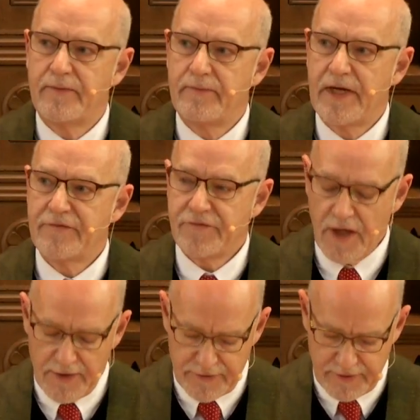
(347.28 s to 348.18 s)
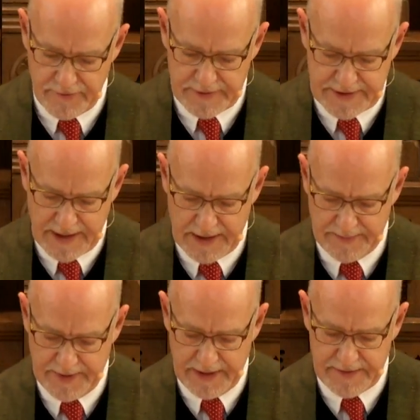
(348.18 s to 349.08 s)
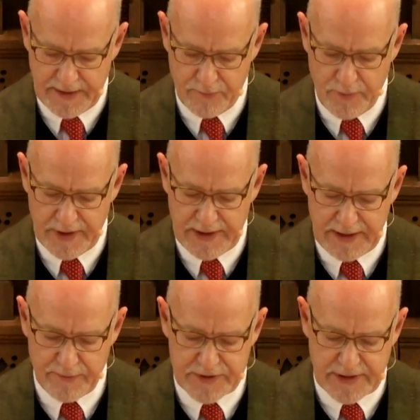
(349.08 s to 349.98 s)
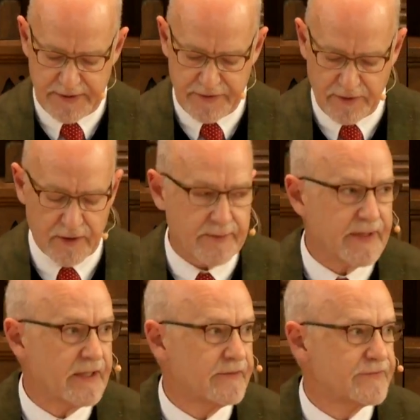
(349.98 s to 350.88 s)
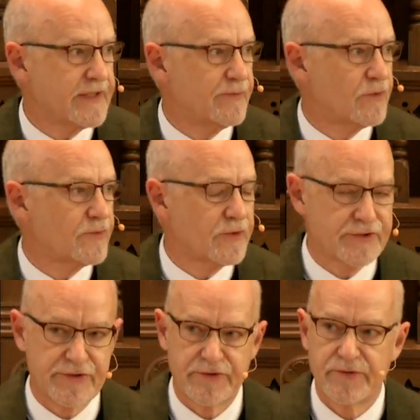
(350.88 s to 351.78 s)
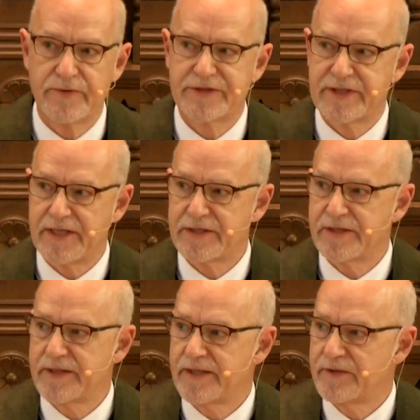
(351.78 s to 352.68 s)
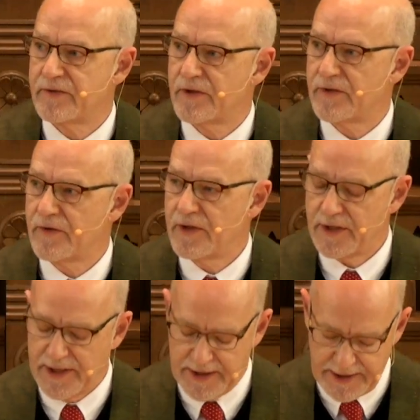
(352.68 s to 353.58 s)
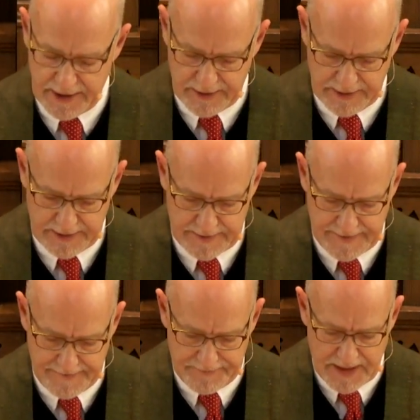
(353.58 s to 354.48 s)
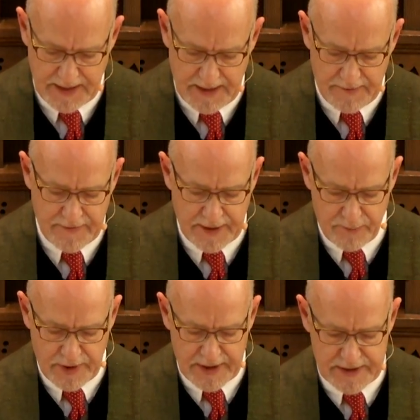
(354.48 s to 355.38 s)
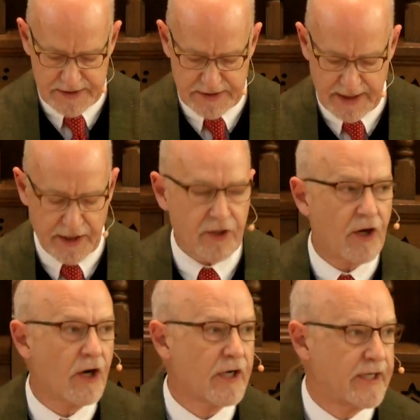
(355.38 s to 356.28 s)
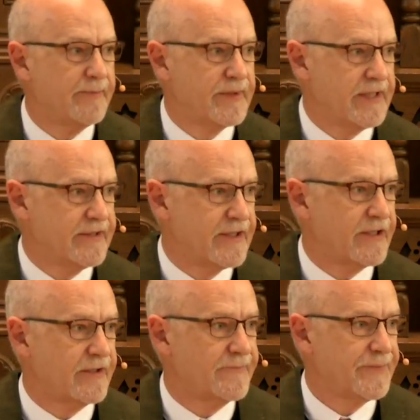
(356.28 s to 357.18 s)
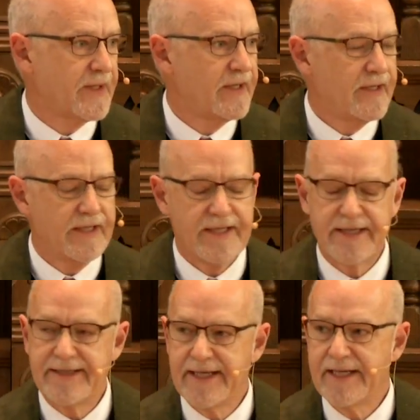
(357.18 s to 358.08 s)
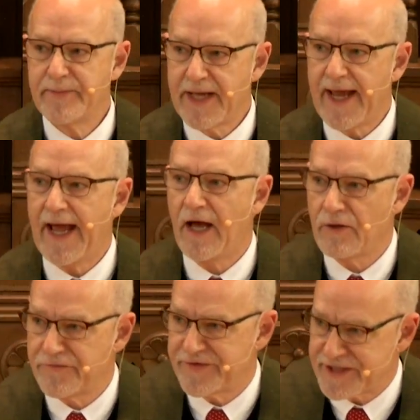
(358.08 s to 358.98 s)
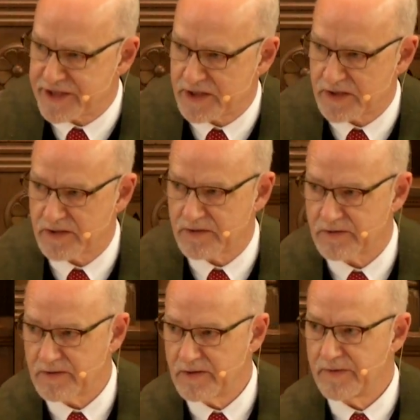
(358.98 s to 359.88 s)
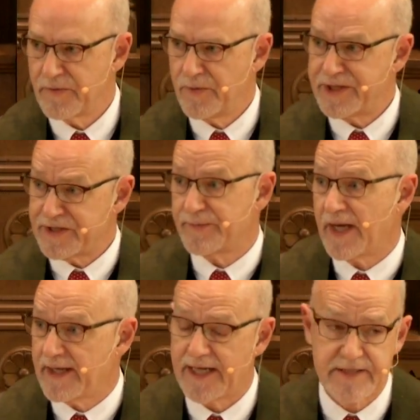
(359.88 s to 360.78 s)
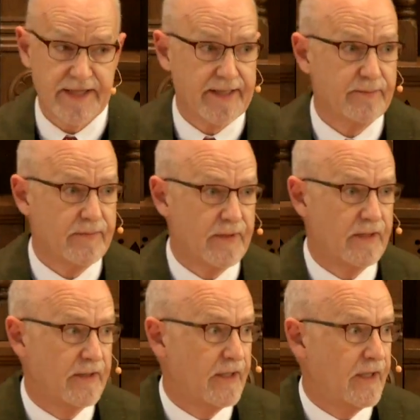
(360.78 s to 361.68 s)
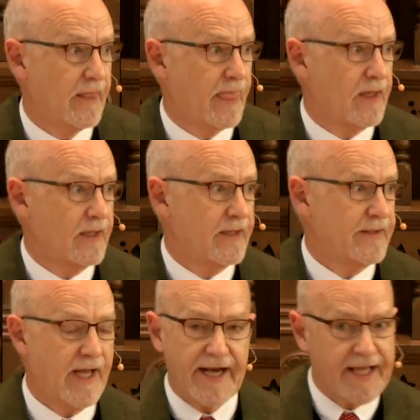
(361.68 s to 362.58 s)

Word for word: my father telling me that when he was in the army in World War II, stationed in, in England, there was a car company there named Alvis which is my last name. Not